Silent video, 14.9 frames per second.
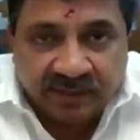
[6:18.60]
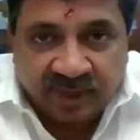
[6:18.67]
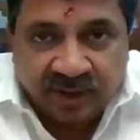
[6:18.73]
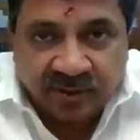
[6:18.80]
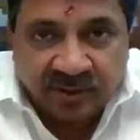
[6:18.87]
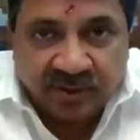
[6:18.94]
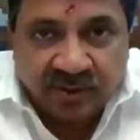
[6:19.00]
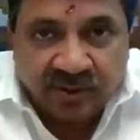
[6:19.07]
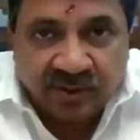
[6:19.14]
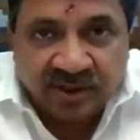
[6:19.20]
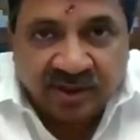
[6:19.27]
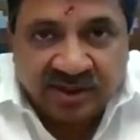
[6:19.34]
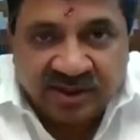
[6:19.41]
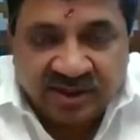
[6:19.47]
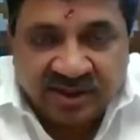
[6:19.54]
you
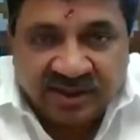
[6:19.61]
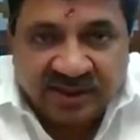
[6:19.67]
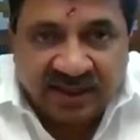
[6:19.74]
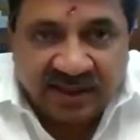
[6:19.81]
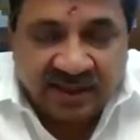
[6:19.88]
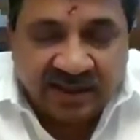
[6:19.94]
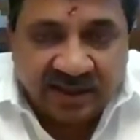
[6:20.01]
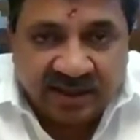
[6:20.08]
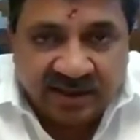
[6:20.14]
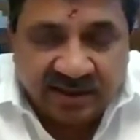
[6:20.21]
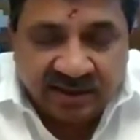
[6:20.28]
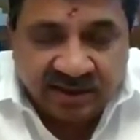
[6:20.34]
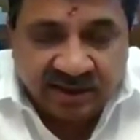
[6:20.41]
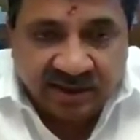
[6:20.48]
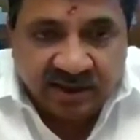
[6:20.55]
can sustain
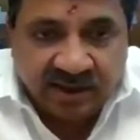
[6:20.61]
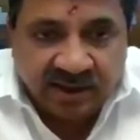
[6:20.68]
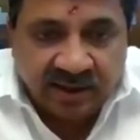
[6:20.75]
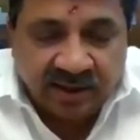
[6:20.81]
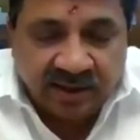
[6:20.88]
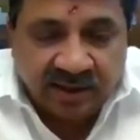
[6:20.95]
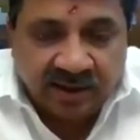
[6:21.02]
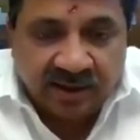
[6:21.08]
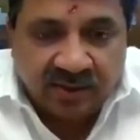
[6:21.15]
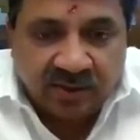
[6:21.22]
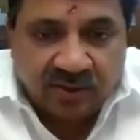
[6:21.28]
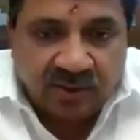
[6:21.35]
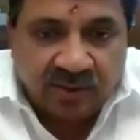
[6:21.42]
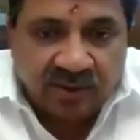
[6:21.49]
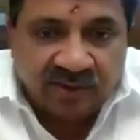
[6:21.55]
this
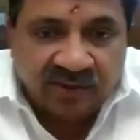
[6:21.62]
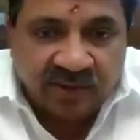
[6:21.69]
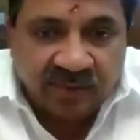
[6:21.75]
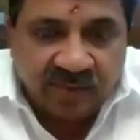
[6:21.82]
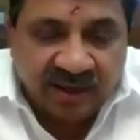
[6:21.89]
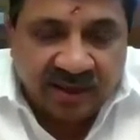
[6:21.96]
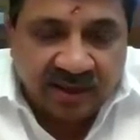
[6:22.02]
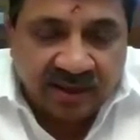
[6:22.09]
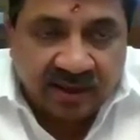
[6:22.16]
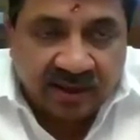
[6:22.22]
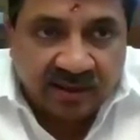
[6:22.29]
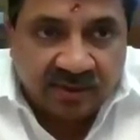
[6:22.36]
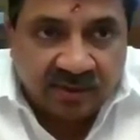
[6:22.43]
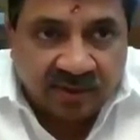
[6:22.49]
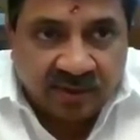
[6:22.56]
control of the media,
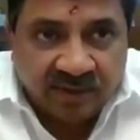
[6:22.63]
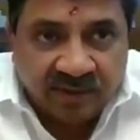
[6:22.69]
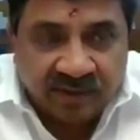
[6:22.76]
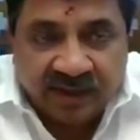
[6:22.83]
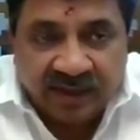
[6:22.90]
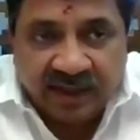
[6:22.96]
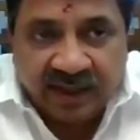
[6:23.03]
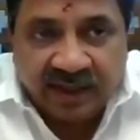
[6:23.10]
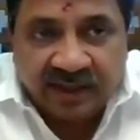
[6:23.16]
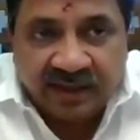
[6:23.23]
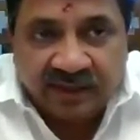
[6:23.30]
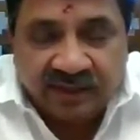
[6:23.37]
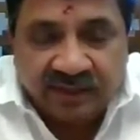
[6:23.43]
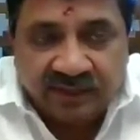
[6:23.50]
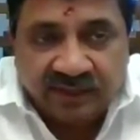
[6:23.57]
control of the
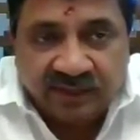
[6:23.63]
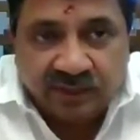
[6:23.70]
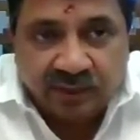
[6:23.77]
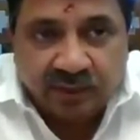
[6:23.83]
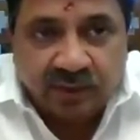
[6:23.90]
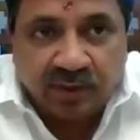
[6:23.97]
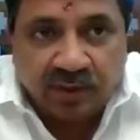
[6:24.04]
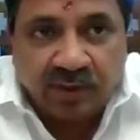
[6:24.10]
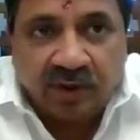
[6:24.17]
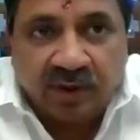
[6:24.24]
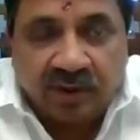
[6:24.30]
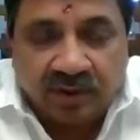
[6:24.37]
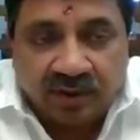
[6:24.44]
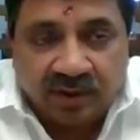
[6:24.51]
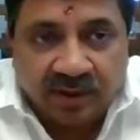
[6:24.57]
narrative for so
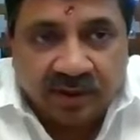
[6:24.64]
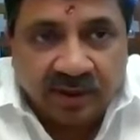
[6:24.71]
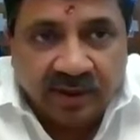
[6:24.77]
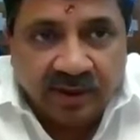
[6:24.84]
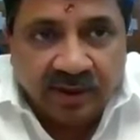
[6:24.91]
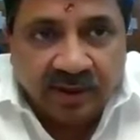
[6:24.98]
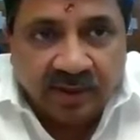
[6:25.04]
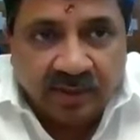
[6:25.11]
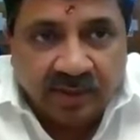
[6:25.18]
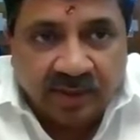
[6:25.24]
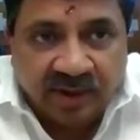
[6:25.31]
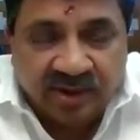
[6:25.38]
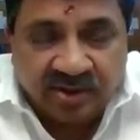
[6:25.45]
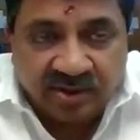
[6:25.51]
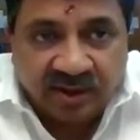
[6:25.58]
long,
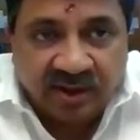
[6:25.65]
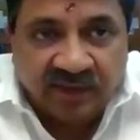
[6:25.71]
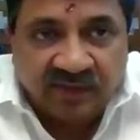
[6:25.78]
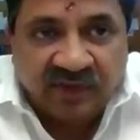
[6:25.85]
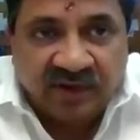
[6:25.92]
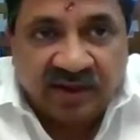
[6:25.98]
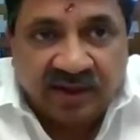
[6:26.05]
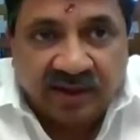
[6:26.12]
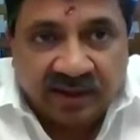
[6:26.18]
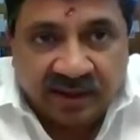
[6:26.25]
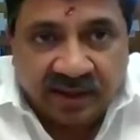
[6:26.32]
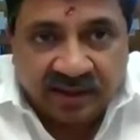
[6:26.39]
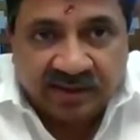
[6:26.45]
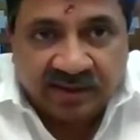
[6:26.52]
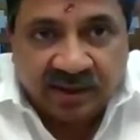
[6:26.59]
but it's not infinite.
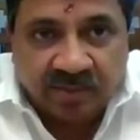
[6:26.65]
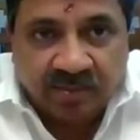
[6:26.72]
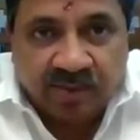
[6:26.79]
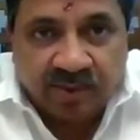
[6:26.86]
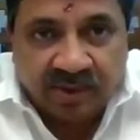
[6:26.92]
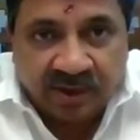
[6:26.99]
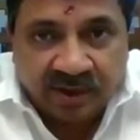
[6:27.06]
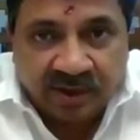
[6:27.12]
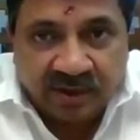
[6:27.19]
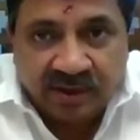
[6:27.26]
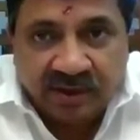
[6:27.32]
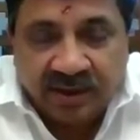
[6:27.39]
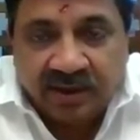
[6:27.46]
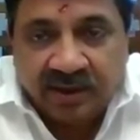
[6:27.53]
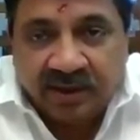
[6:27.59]
At some point,
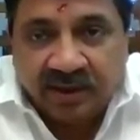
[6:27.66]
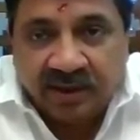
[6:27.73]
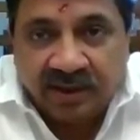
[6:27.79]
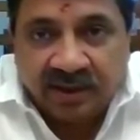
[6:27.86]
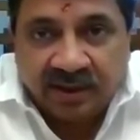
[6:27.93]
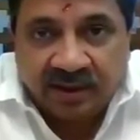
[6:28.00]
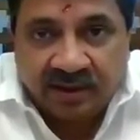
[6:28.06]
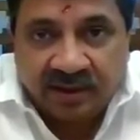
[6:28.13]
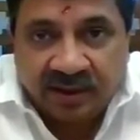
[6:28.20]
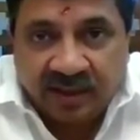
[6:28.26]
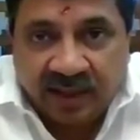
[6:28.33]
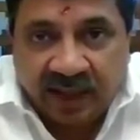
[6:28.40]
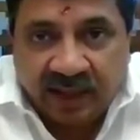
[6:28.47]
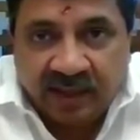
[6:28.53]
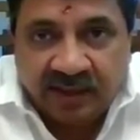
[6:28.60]
the
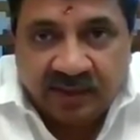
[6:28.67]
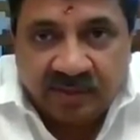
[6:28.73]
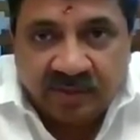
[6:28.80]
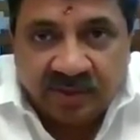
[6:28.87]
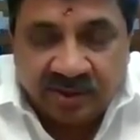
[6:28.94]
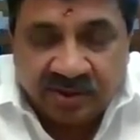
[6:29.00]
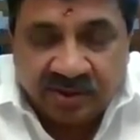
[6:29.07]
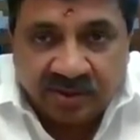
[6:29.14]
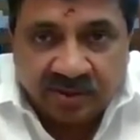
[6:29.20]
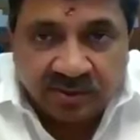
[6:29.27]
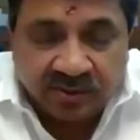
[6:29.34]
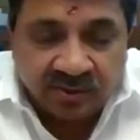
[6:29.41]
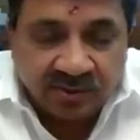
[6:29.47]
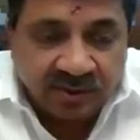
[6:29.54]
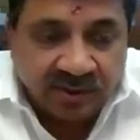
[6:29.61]
reality bursts
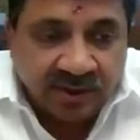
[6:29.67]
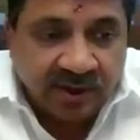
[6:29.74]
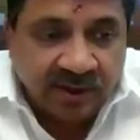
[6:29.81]
through.